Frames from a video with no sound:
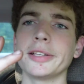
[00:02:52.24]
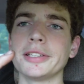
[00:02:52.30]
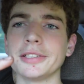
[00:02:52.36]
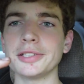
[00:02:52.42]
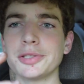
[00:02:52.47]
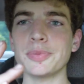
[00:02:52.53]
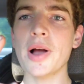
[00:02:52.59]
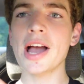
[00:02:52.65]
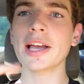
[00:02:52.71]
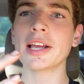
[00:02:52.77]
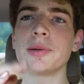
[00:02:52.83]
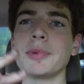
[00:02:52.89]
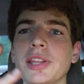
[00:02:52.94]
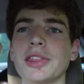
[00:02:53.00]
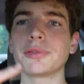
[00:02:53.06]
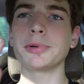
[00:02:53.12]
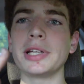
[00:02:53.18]
So there's probably gonna
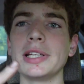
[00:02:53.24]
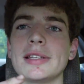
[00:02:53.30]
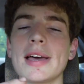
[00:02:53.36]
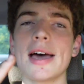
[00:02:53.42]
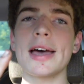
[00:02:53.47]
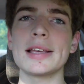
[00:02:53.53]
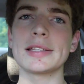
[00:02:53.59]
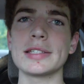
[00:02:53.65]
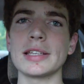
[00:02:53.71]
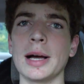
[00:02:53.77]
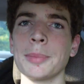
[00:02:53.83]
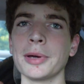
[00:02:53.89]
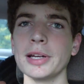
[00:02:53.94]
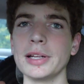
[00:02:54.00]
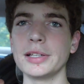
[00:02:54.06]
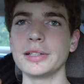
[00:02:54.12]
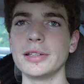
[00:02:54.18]
be 3 tests. I'm
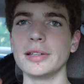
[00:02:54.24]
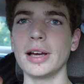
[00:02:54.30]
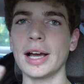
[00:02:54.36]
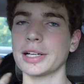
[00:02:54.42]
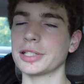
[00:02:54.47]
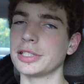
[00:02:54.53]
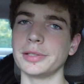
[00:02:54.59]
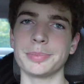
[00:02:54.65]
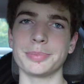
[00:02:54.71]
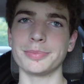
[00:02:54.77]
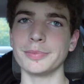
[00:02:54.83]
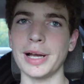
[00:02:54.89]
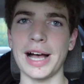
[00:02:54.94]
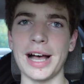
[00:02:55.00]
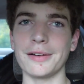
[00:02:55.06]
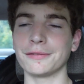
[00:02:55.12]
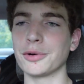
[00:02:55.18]
gonna actually,
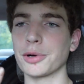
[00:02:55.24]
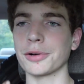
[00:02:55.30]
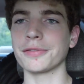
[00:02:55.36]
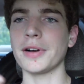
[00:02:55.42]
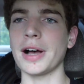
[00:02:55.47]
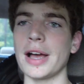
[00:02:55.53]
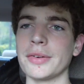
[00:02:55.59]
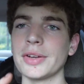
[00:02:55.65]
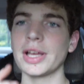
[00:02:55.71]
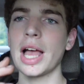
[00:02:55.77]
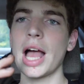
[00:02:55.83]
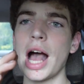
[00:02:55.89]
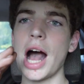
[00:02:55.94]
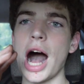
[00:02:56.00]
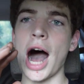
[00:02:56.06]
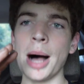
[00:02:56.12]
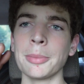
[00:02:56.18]
4 or 5.
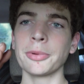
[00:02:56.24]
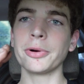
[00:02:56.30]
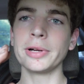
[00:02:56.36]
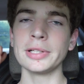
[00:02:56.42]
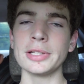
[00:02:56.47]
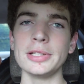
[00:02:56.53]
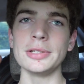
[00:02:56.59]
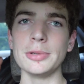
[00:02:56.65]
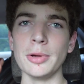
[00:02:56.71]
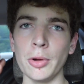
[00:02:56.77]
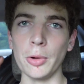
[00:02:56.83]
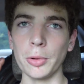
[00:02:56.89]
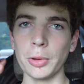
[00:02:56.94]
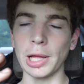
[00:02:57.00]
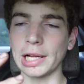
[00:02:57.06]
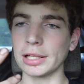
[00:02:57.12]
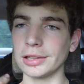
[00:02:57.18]
I'm going to do
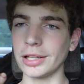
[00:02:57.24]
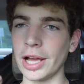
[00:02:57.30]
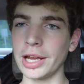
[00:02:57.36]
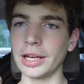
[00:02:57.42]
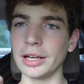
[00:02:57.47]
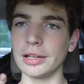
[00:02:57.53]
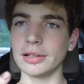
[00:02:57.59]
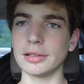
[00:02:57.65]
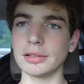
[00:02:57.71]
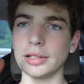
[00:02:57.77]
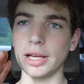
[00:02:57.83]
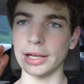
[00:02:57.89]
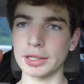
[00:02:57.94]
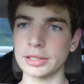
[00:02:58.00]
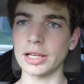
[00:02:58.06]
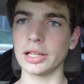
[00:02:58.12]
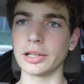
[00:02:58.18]
like a light
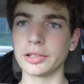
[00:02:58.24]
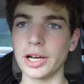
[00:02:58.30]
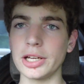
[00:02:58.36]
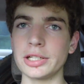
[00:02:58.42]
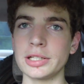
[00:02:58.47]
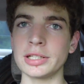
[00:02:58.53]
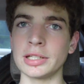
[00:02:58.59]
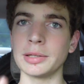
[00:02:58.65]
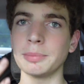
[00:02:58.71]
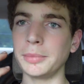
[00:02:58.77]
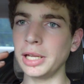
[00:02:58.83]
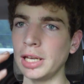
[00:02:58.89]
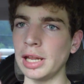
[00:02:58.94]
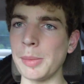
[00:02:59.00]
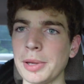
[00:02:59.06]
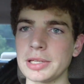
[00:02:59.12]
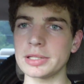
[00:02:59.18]
acceleration,
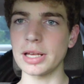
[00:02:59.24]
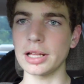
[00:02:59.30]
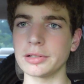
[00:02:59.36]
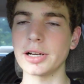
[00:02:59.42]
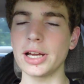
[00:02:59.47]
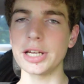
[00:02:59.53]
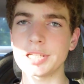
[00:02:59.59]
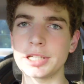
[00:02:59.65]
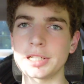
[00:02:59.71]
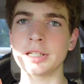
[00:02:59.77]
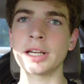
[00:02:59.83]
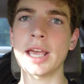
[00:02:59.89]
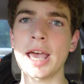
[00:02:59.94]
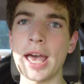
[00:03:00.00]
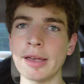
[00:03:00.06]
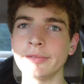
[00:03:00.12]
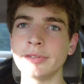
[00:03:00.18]
medium acceleration,
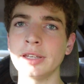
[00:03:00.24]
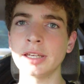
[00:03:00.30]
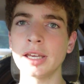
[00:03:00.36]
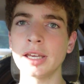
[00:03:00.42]
heavy,